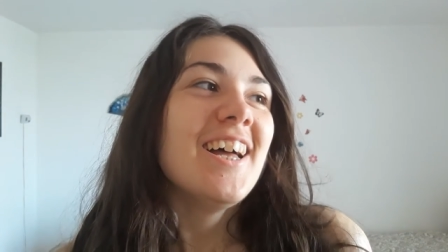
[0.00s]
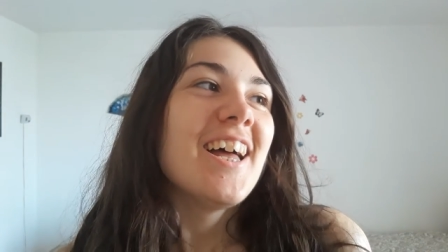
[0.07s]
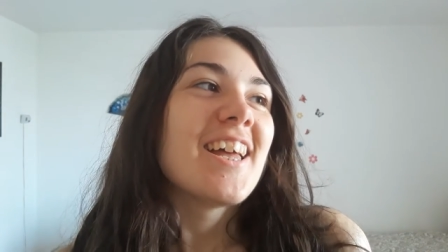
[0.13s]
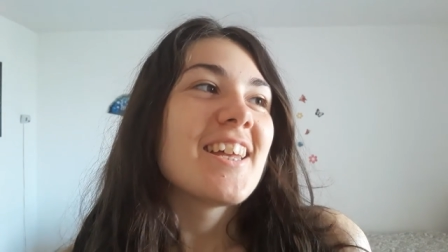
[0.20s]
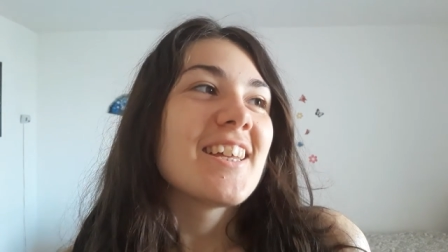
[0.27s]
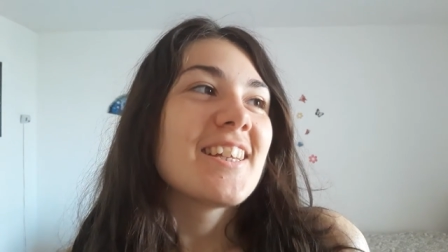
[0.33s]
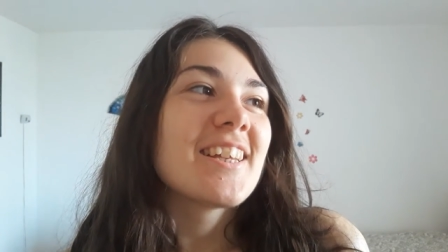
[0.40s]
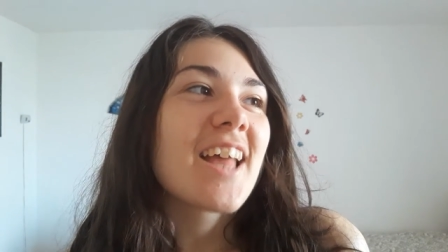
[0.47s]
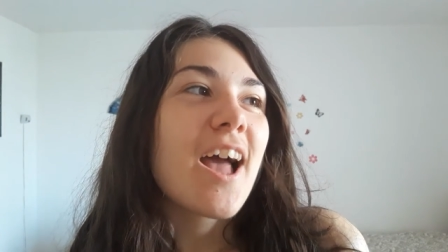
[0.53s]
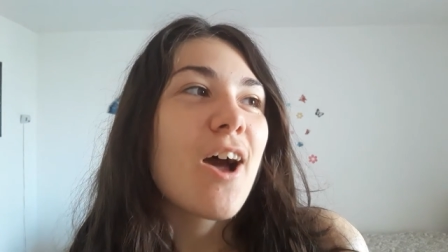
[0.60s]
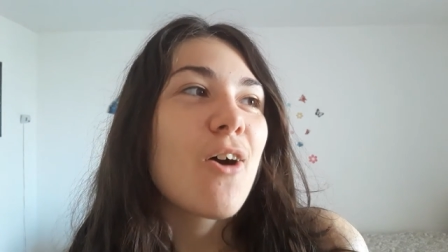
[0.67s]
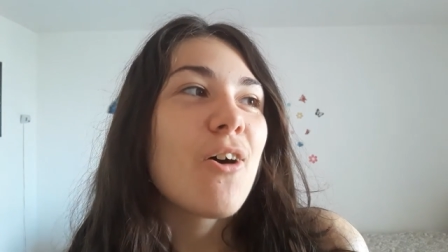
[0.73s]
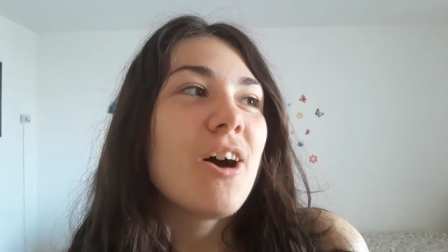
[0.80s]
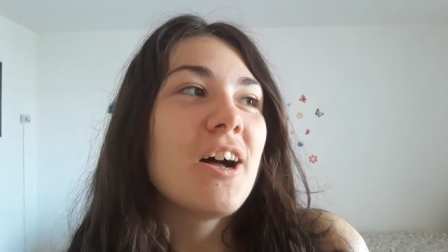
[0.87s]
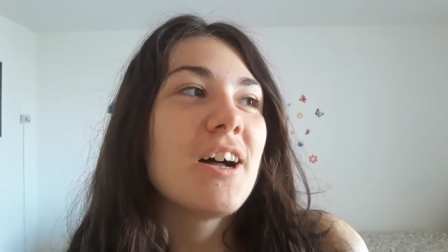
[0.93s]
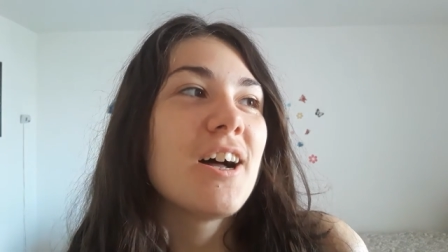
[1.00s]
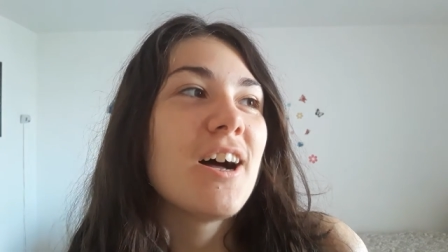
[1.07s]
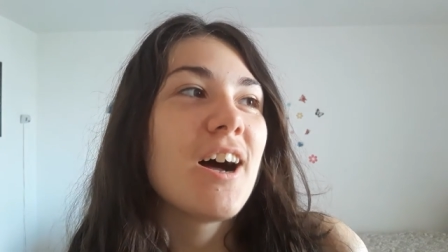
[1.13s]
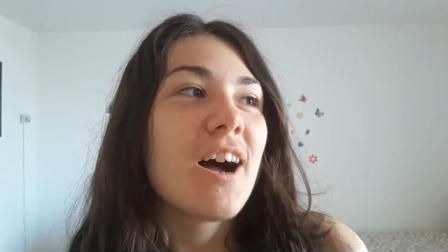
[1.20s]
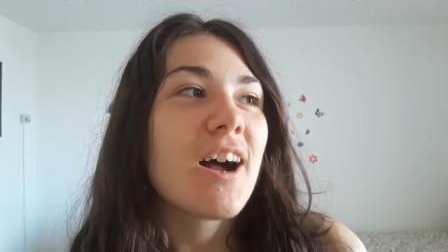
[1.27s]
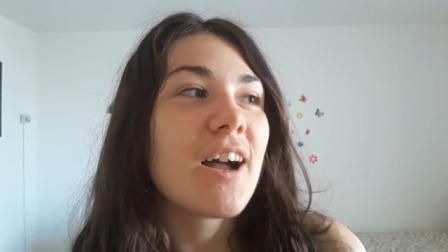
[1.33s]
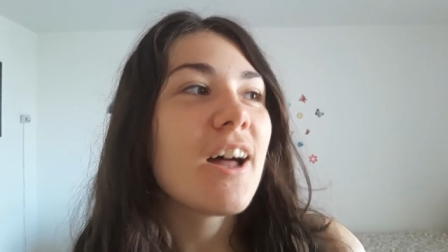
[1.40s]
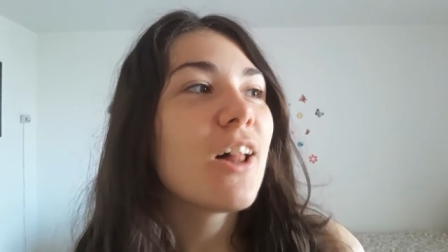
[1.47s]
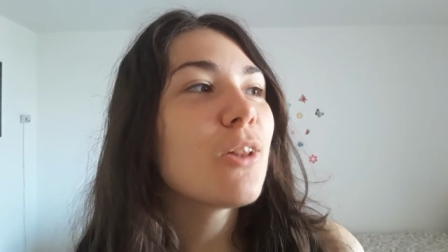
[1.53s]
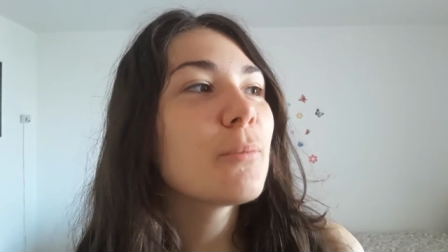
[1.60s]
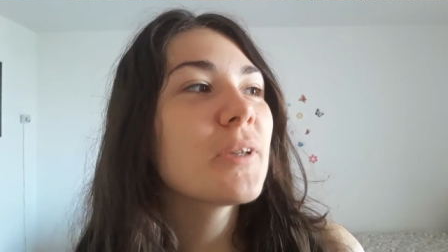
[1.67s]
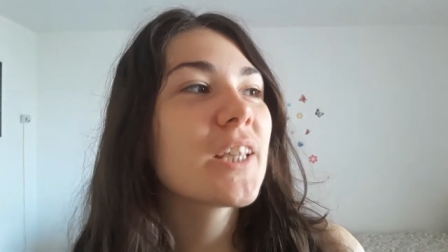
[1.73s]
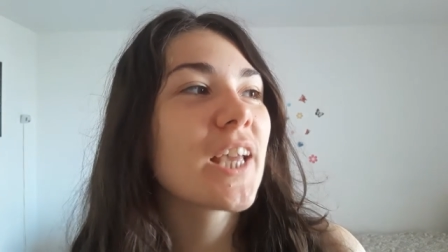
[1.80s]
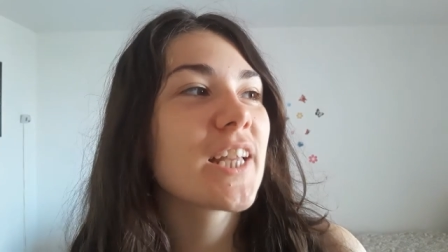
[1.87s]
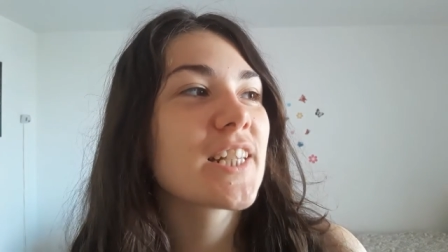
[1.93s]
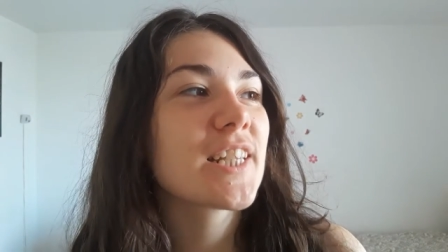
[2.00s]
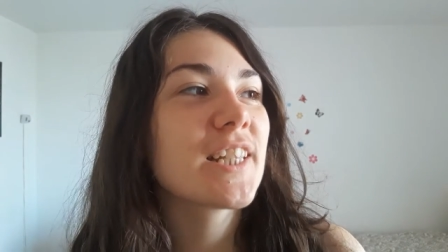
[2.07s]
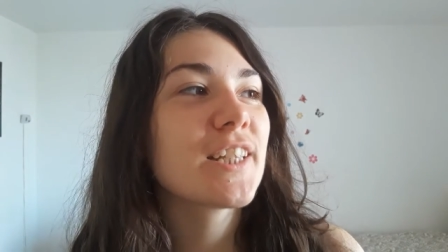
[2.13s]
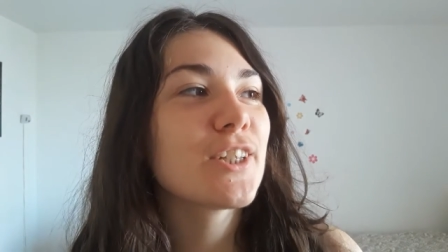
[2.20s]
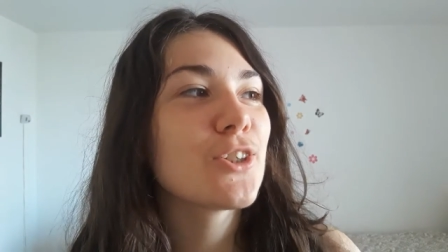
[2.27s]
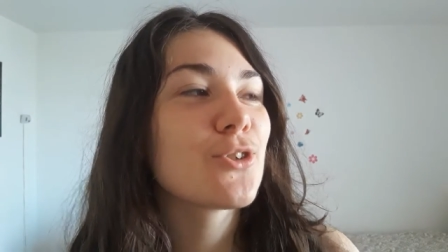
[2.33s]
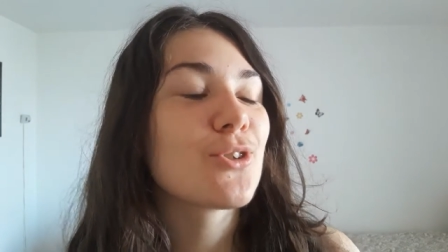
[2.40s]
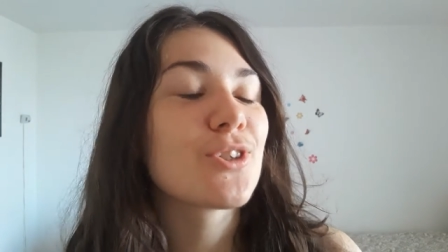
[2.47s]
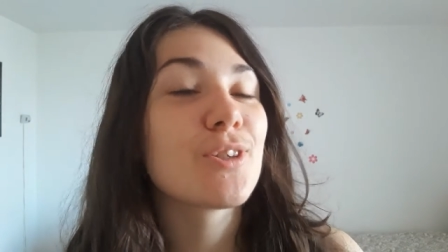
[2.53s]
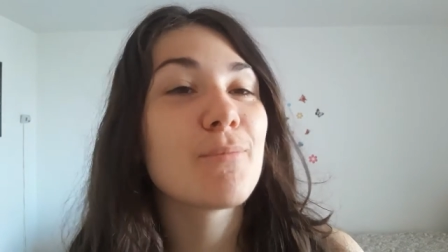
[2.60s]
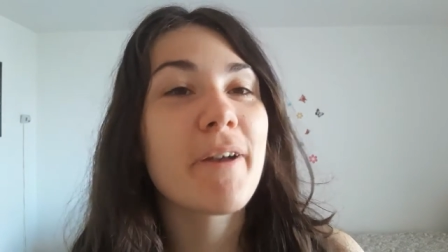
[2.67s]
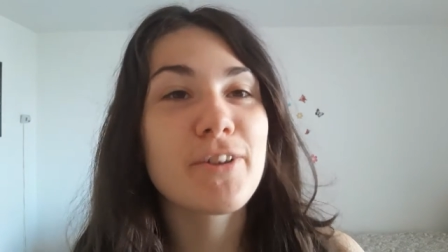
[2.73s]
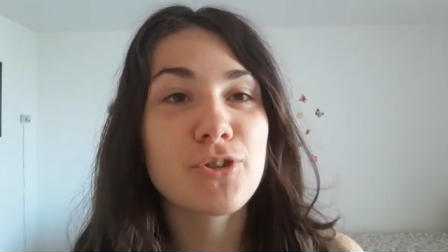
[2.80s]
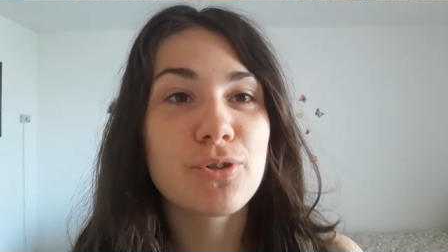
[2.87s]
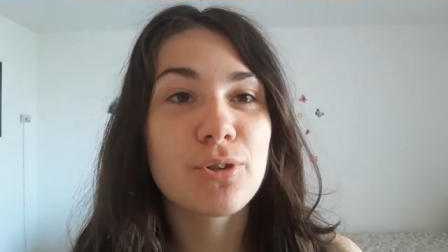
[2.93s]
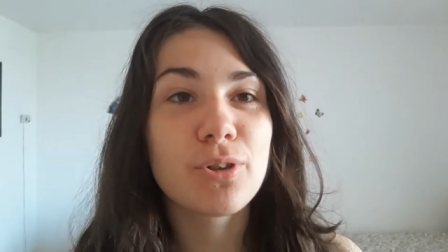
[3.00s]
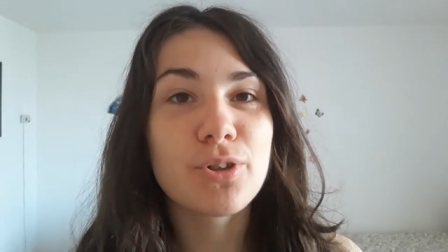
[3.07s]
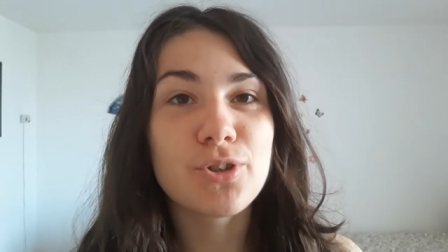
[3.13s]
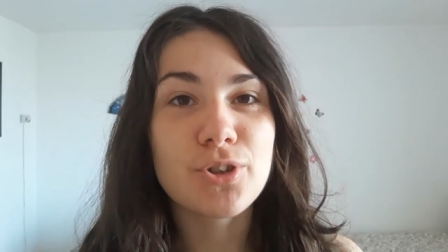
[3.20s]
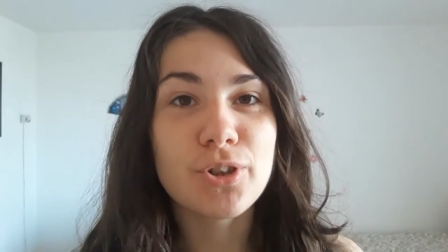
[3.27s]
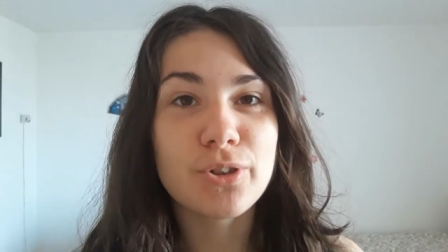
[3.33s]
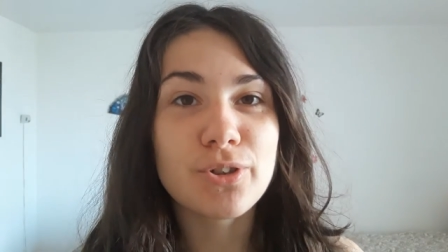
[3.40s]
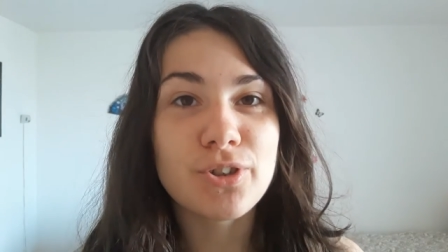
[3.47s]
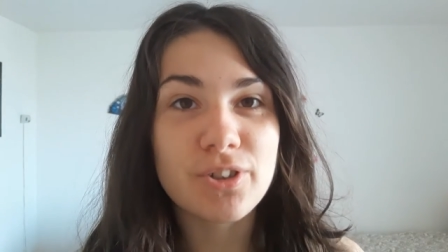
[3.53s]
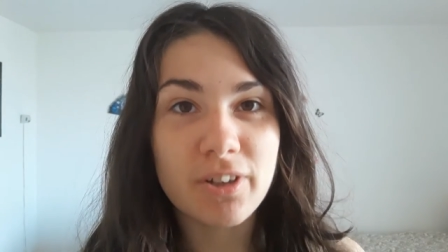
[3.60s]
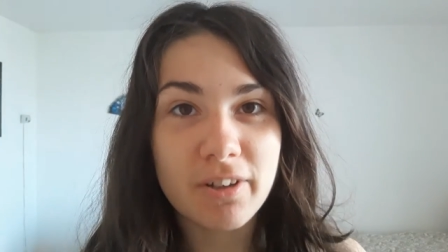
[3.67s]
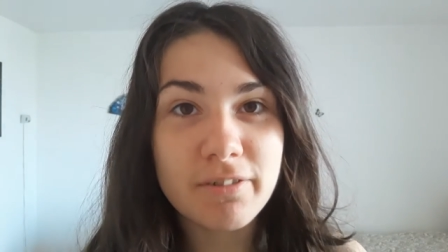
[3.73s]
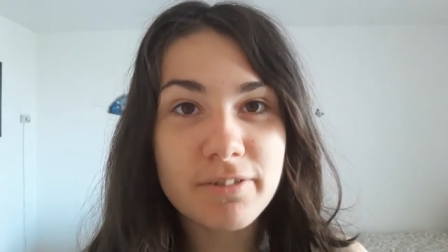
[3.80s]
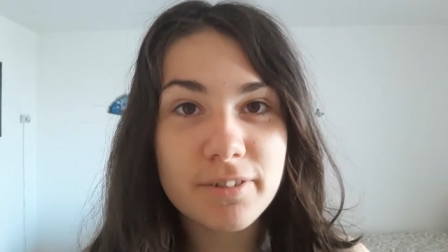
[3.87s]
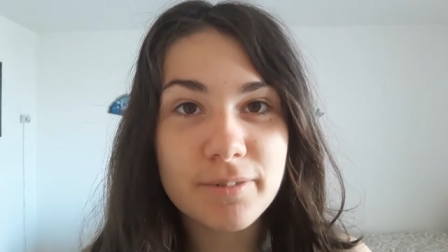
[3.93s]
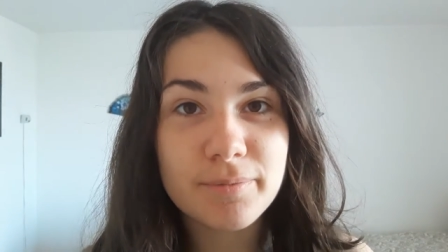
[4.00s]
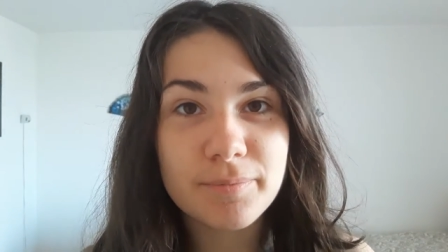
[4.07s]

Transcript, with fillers: And now I'll be getting into some astrological stuff.